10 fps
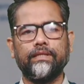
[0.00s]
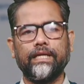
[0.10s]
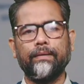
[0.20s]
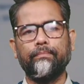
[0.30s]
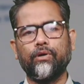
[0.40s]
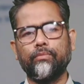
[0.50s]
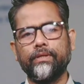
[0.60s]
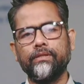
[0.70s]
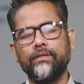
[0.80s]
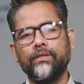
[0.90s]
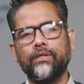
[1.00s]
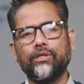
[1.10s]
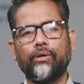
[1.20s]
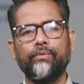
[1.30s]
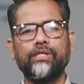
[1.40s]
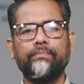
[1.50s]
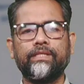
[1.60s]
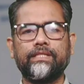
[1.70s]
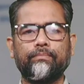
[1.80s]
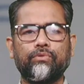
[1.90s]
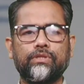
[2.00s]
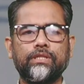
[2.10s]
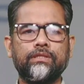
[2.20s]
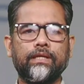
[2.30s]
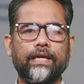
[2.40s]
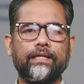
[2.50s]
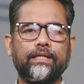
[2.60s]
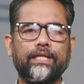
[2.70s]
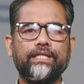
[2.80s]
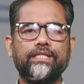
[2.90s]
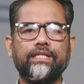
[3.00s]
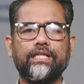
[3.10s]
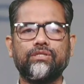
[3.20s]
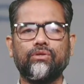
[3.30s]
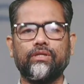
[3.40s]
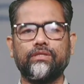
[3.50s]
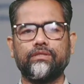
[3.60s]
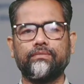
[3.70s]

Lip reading: empowerment, community-based approaches, and indigenous knowledge.